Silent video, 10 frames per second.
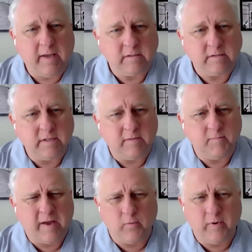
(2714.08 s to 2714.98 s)
And
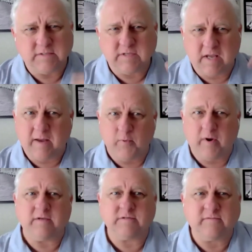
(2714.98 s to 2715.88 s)
it might raise the
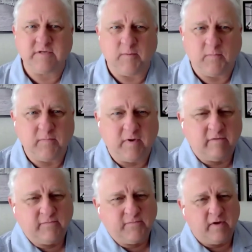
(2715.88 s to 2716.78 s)
eyebrows of some
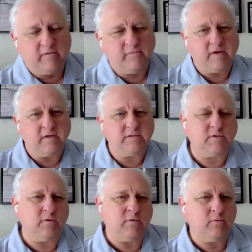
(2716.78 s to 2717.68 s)
of
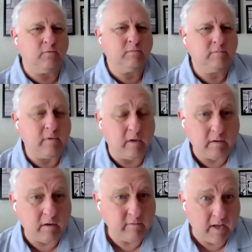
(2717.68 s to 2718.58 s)
us who
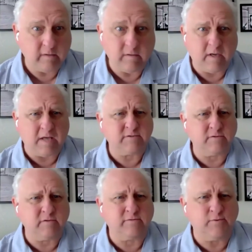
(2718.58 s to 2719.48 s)
are not
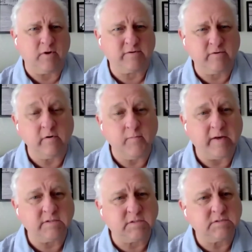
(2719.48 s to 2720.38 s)
hostile to alternative
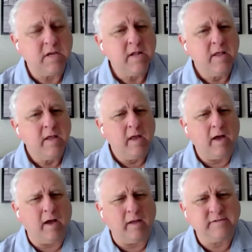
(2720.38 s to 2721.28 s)
medicines,
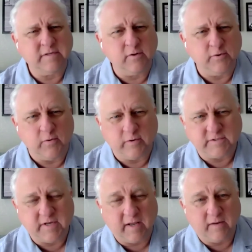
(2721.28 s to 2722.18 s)
until you
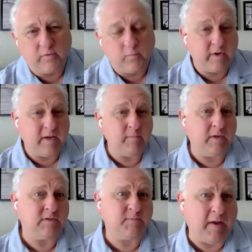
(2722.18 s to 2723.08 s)
understand that what he
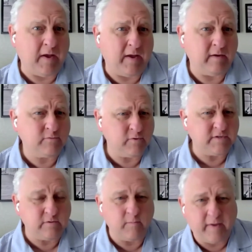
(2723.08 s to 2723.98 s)
means by
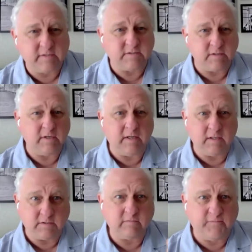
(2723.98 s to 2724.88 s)
traditional medicine
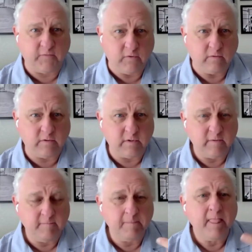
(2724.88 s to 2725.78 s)
is food,
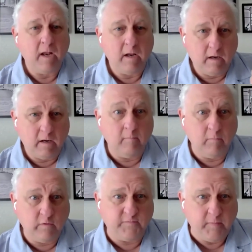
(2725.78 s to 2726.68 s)

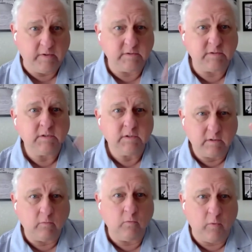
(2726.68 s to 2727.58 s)
movement,
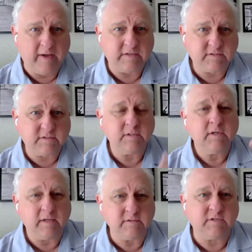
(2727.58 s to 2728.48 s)
rest,
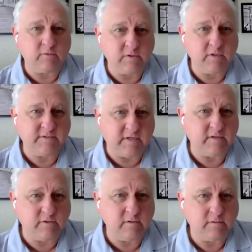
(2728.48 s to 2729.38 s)
and
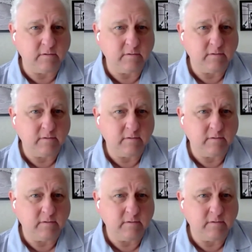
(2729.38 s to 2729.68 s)
socialization.